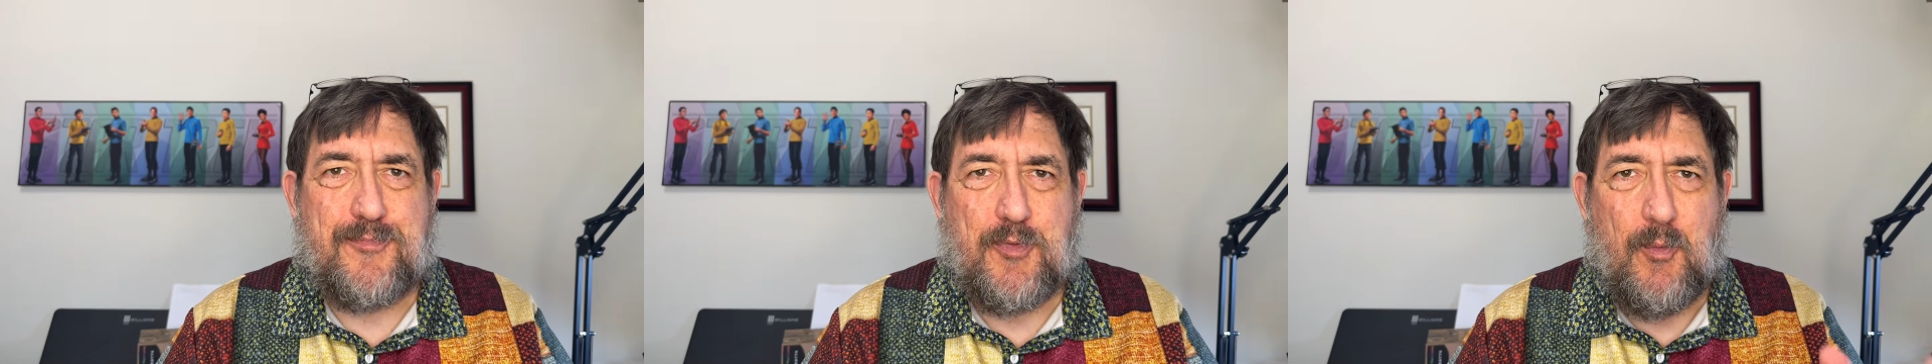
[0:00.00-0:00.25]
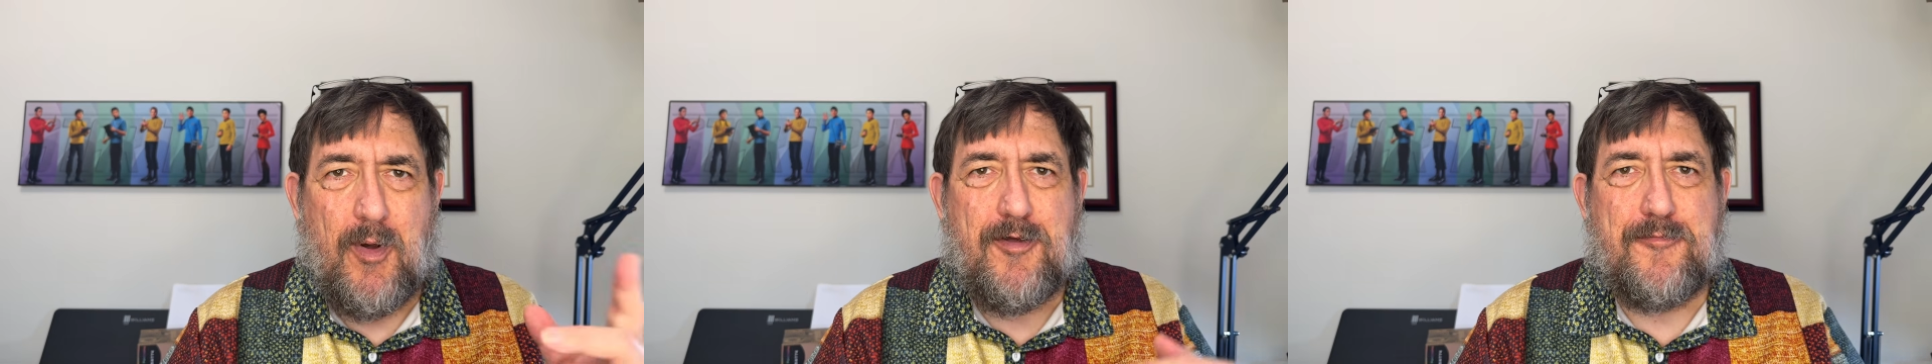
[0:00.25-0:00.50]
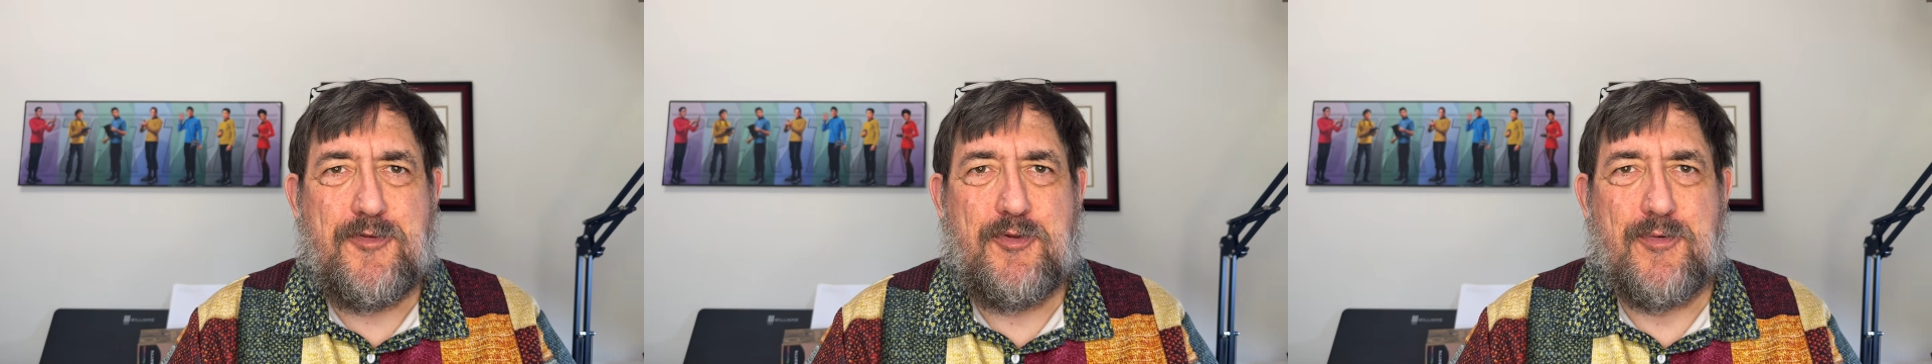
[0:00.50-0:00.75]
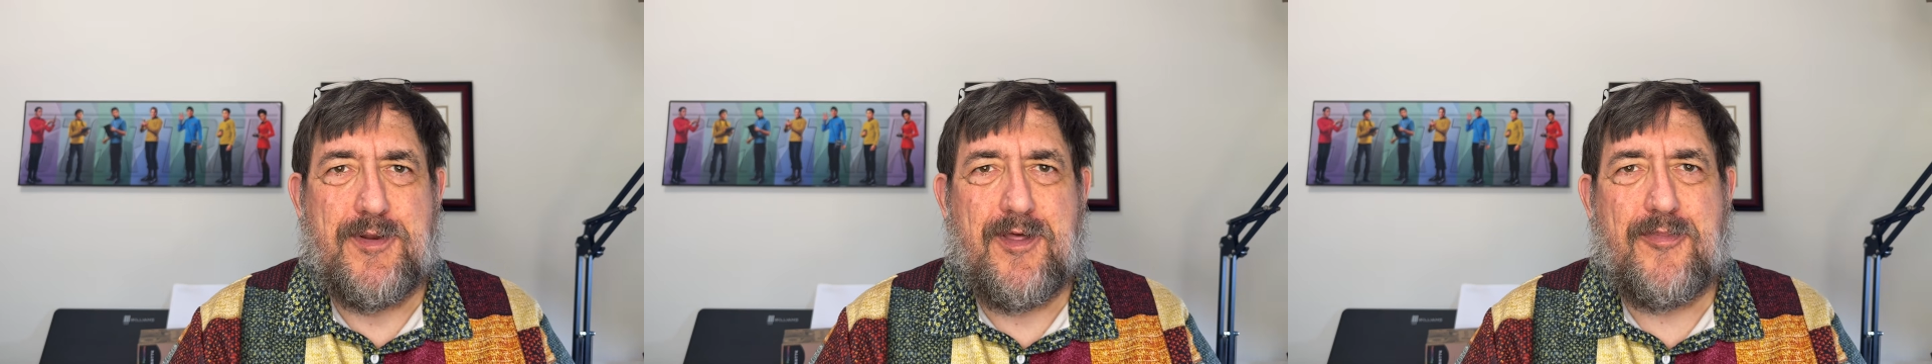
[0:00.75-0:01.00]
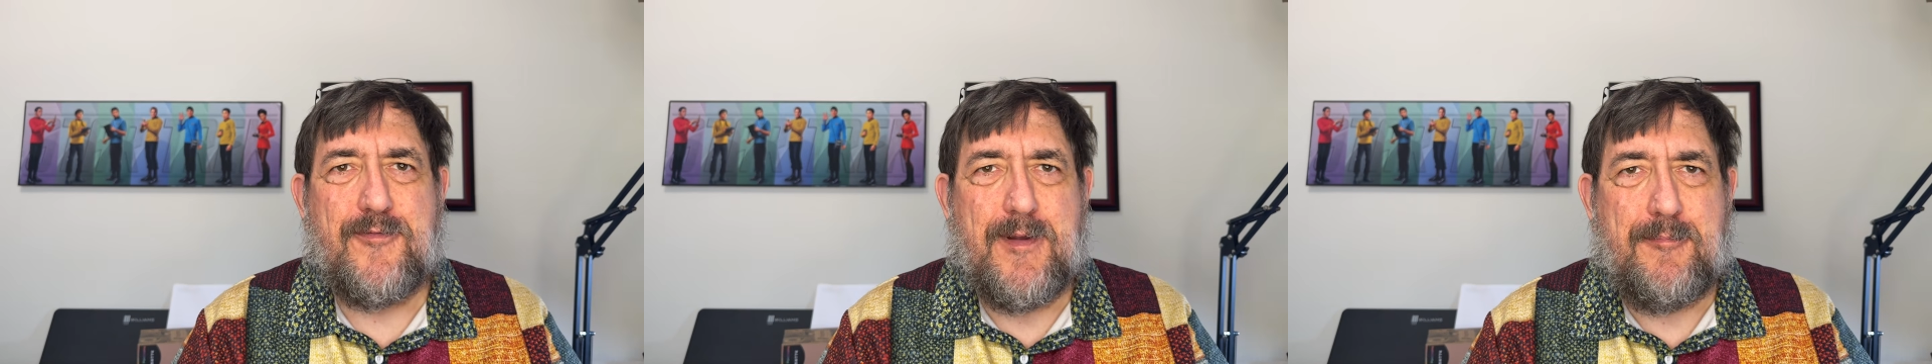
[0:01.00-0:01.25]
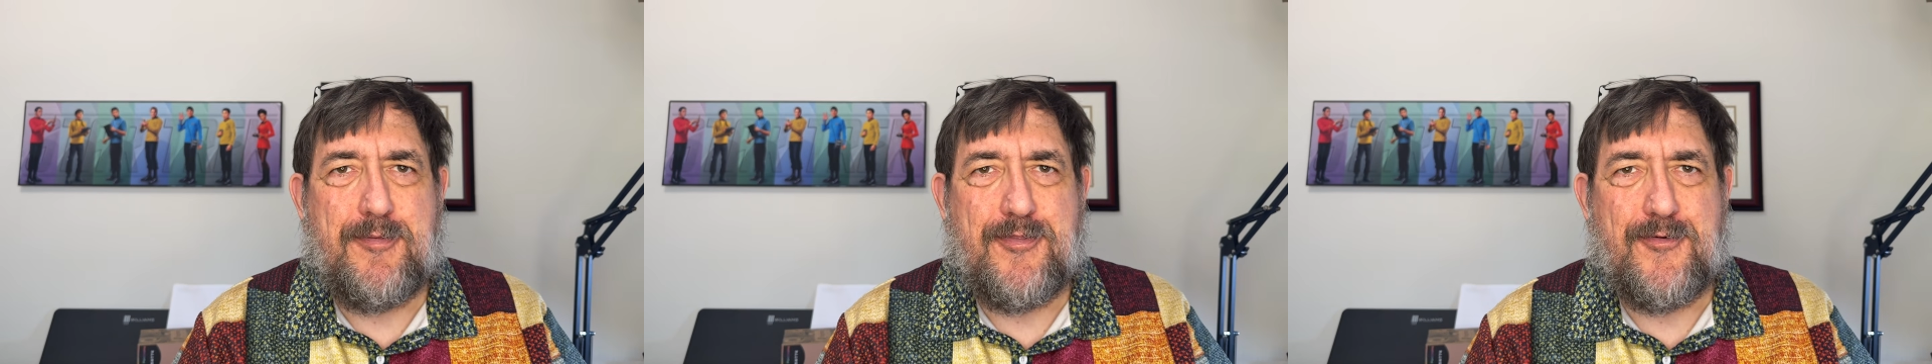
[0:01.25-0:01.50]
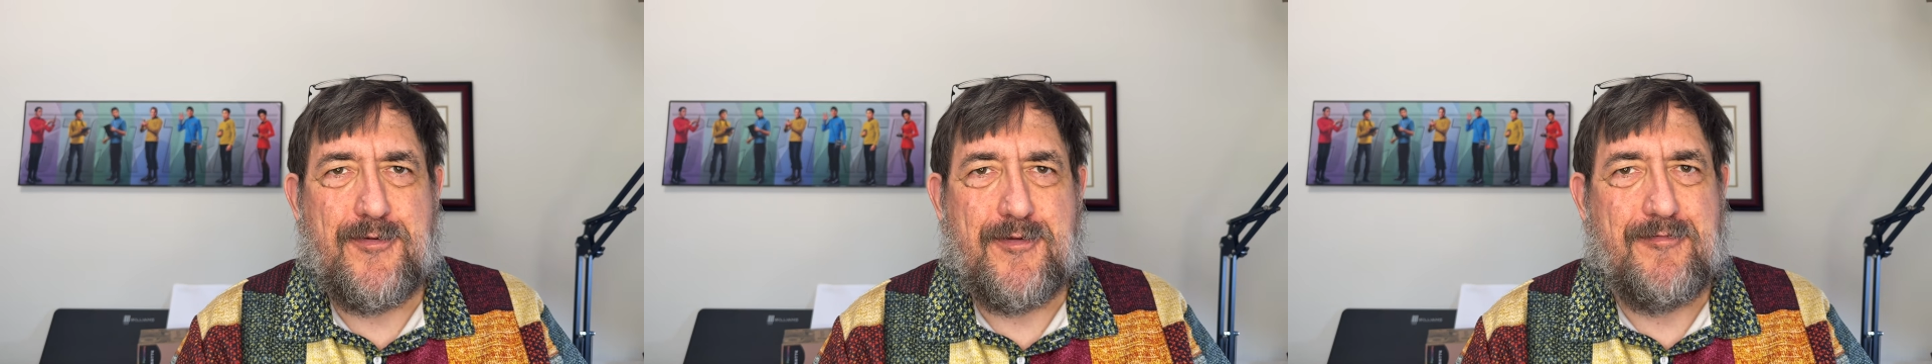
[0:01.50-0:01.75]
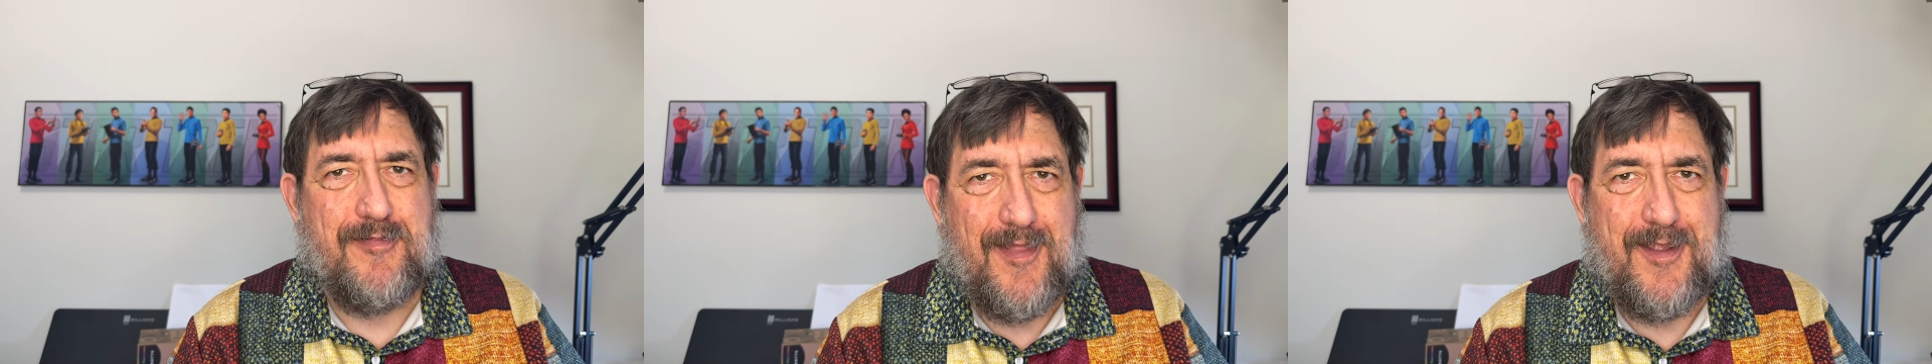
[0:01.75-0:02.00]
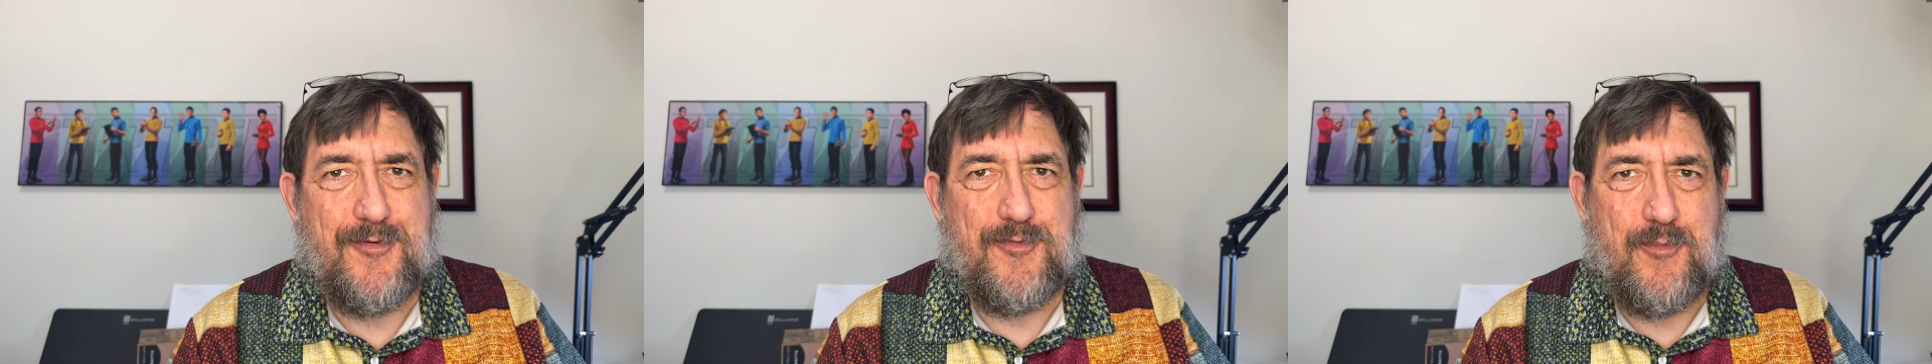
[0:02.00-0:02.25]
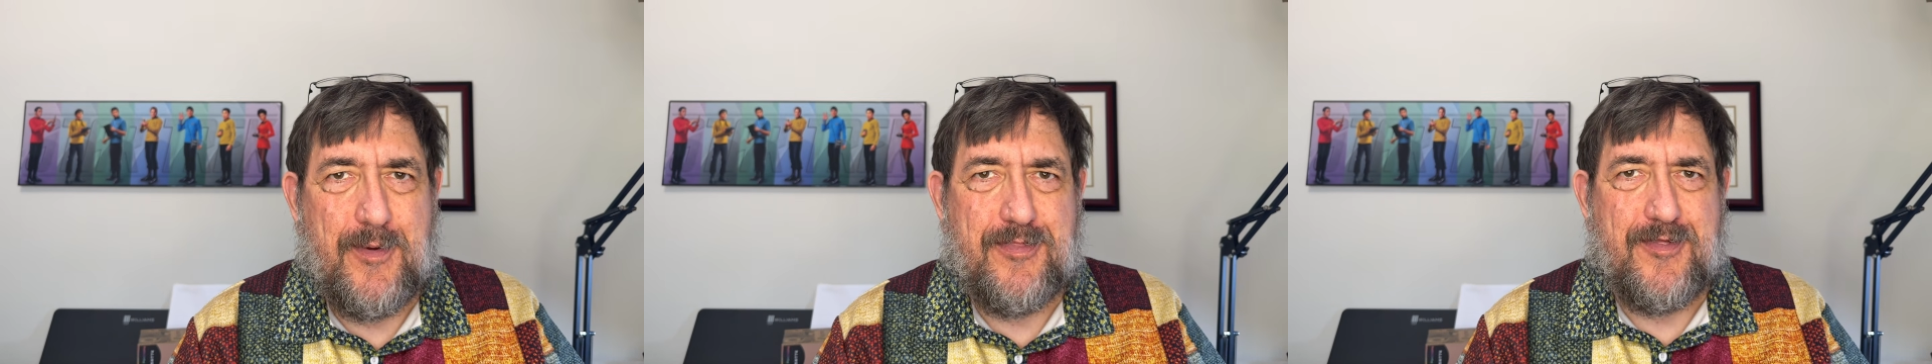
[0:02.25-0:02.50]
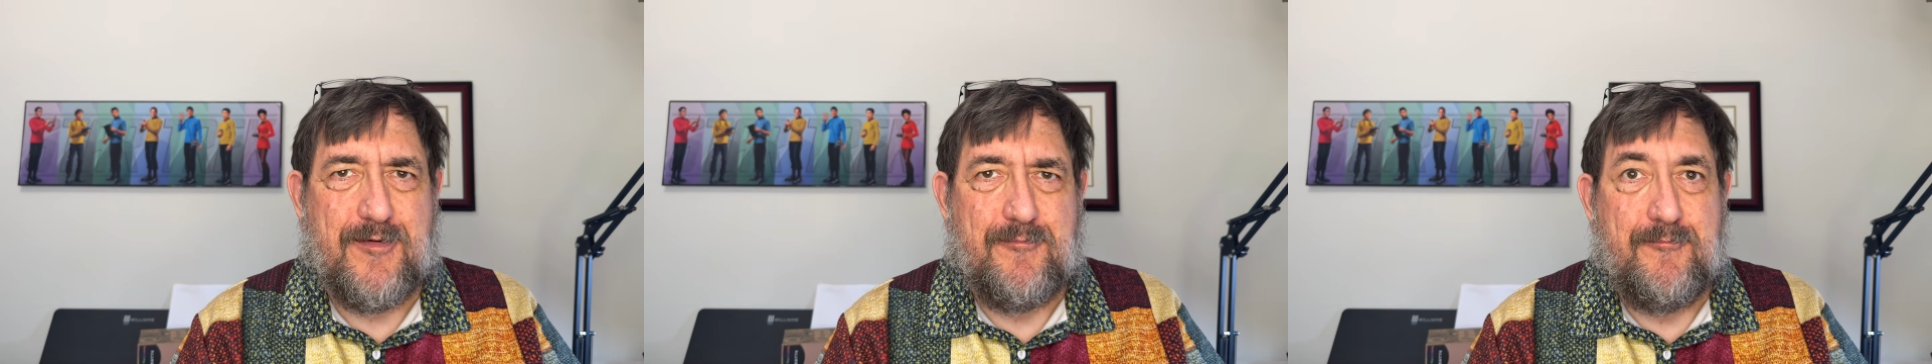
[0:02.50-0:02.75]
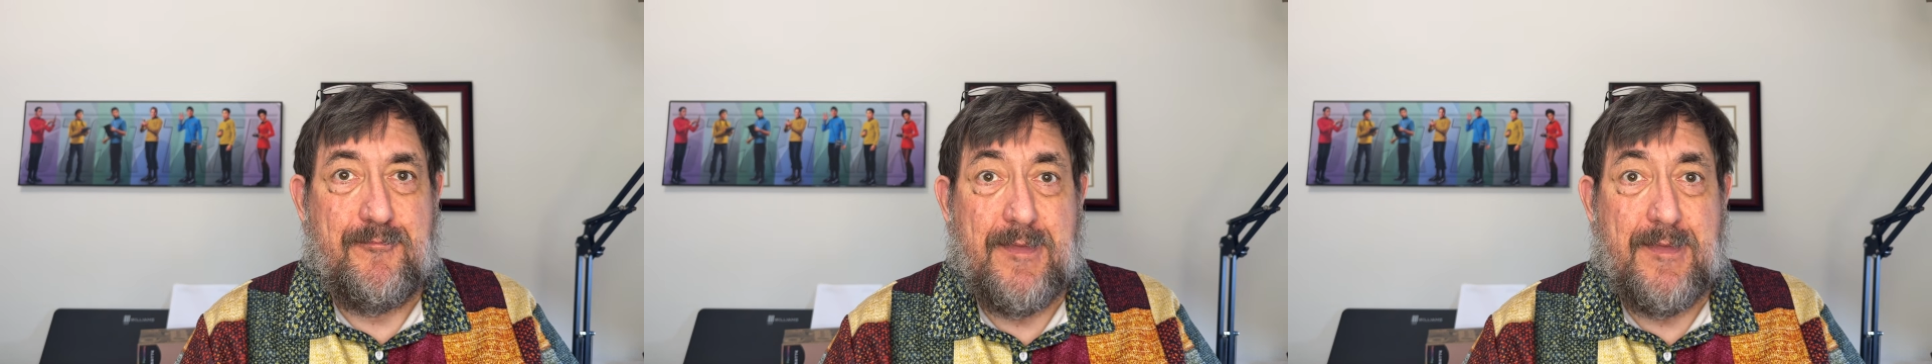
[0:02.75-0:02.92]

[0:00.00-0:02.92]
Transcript: Welcome to another episode of Layered Wisdom.